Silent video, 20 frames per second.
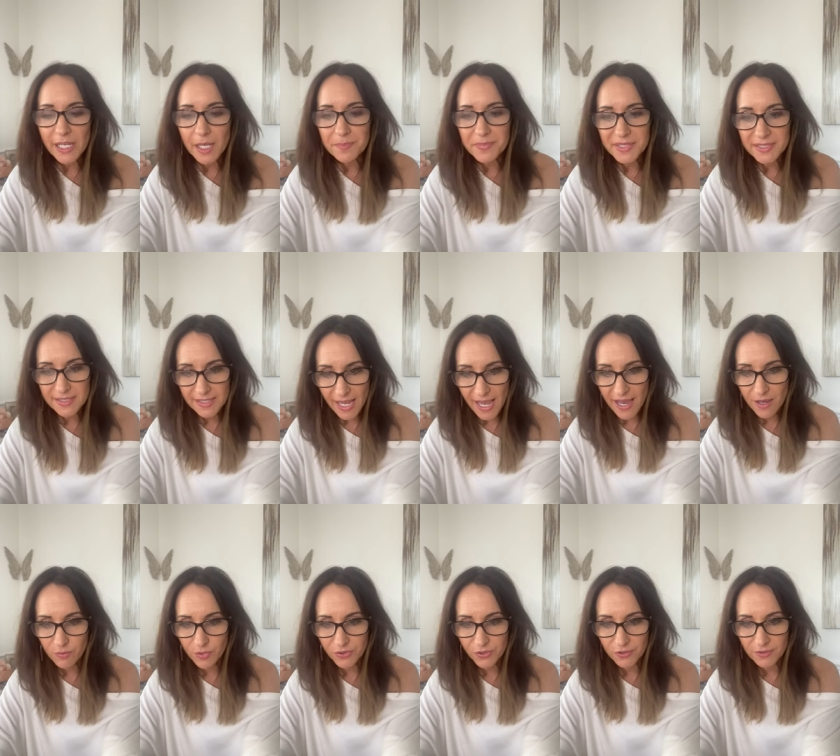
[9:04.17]

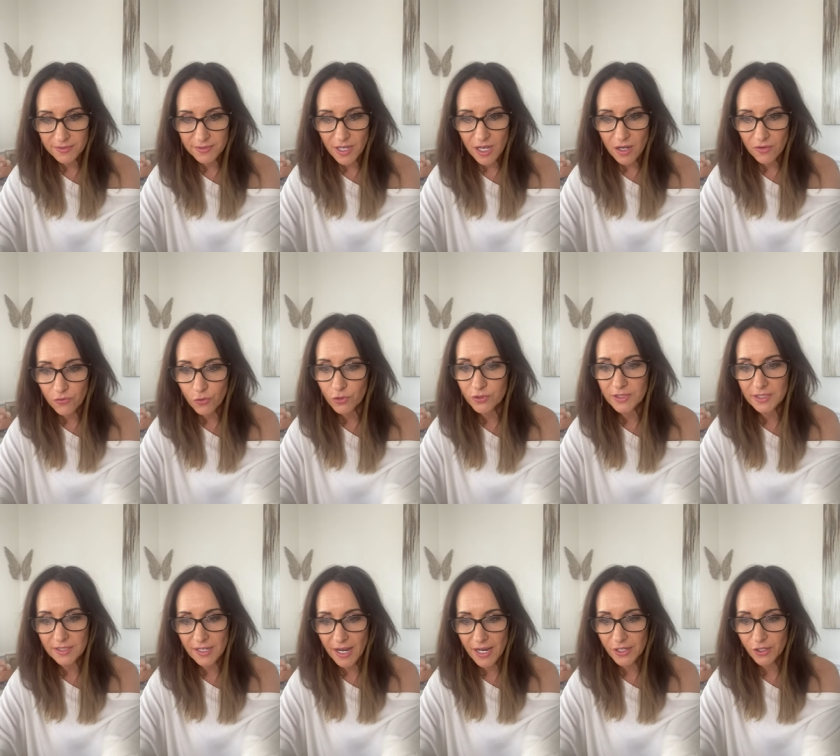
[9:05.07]
upset with yourself or
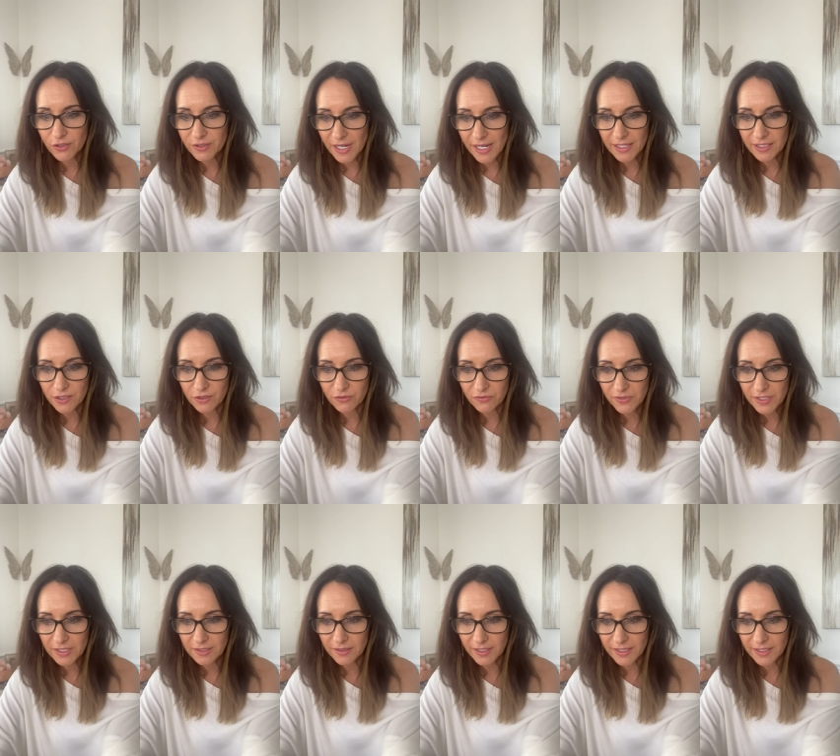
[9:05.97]
deny your negative
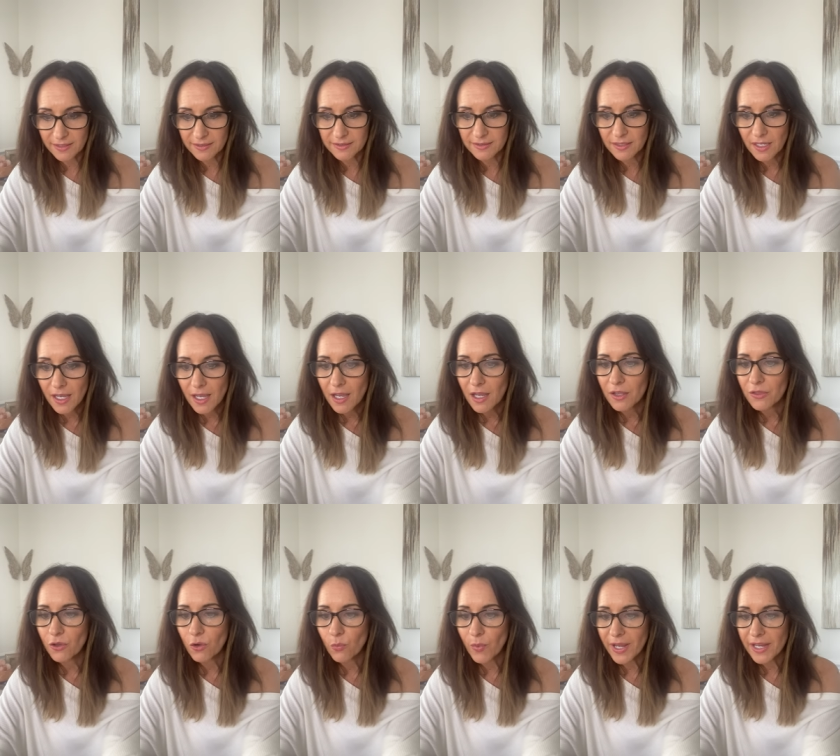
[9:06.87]
feelings.
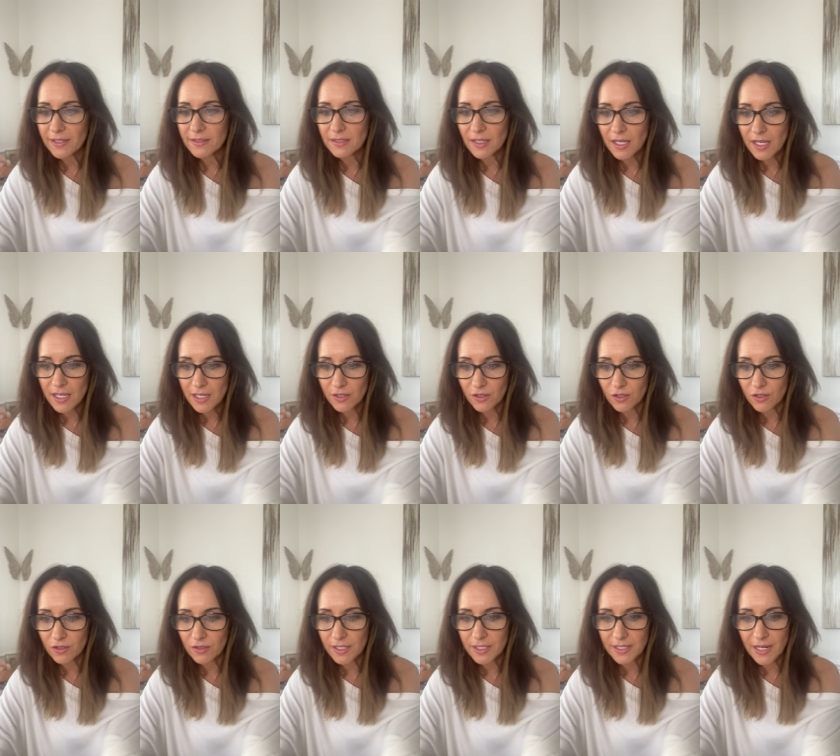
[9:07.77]
The way to
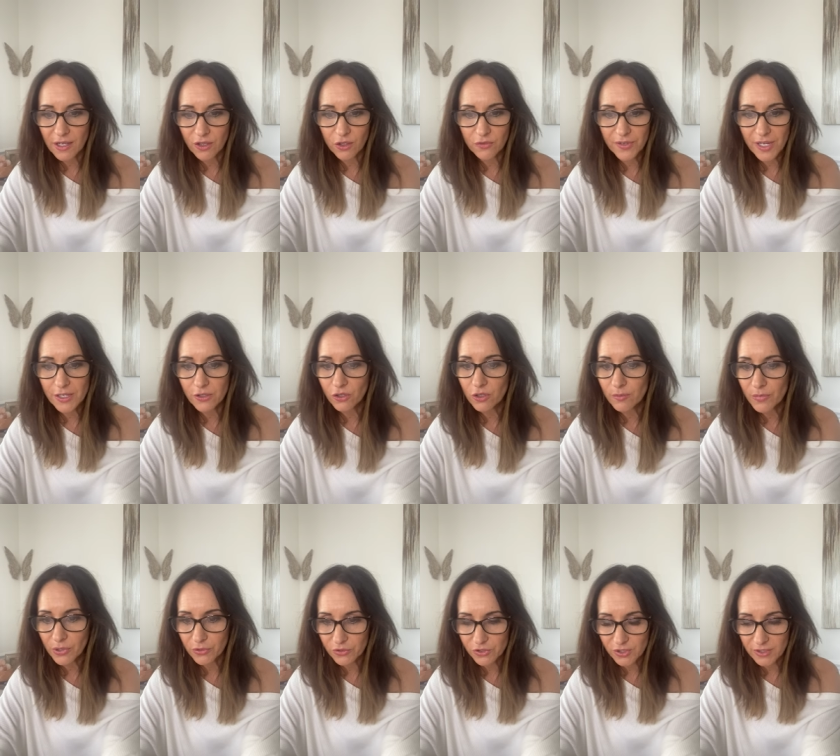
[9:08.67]
heal and elevate your
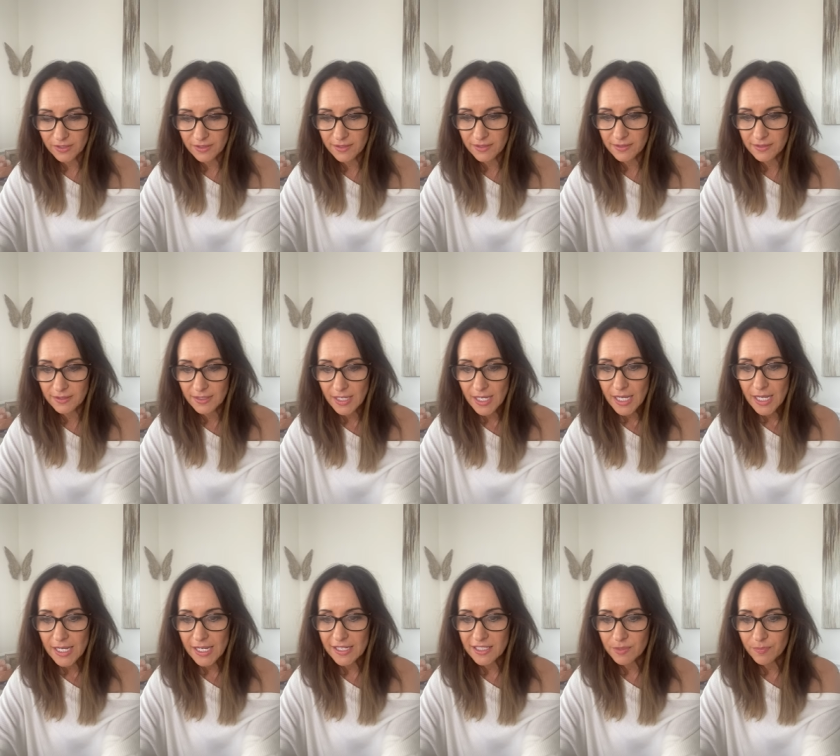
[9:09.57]
emotions
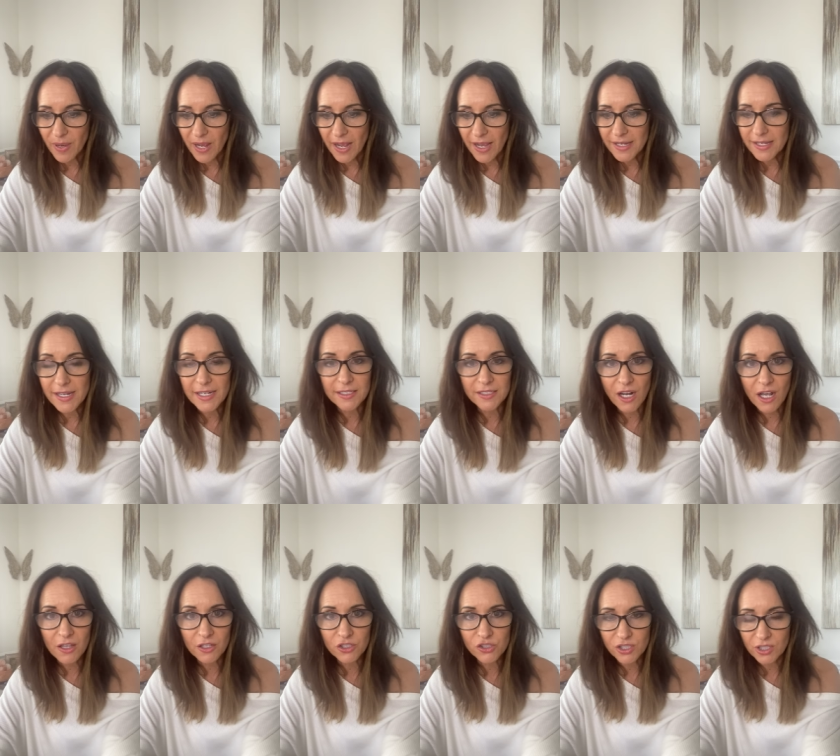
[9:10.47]
is by
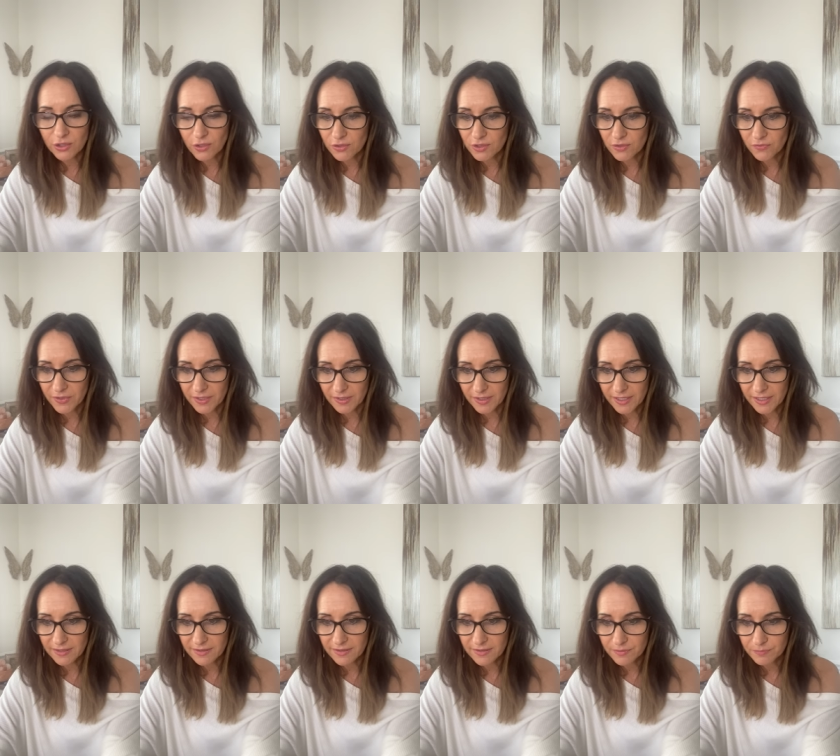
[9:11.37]
acknowledging those
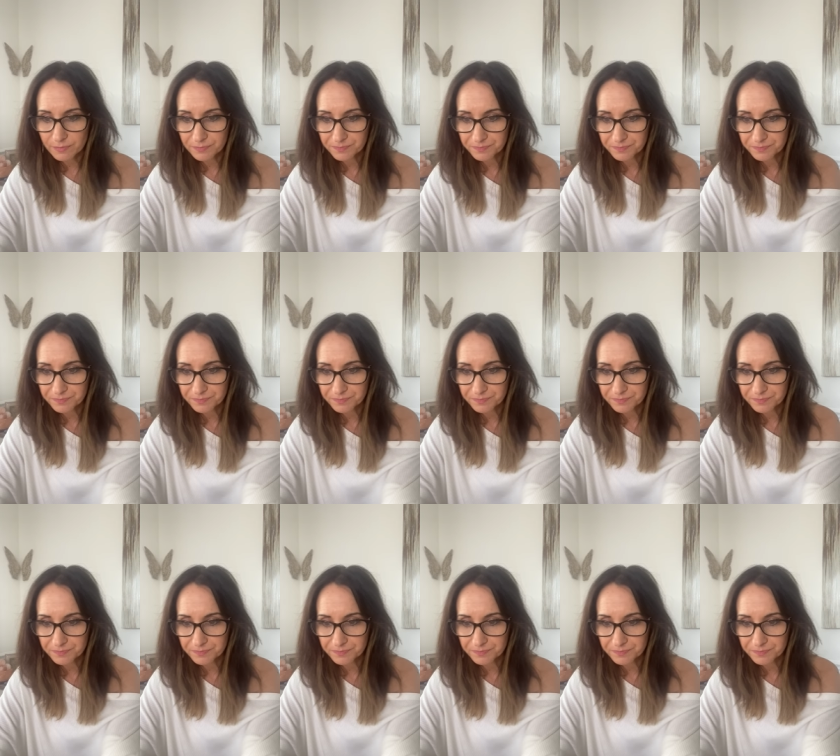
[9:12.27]
feelings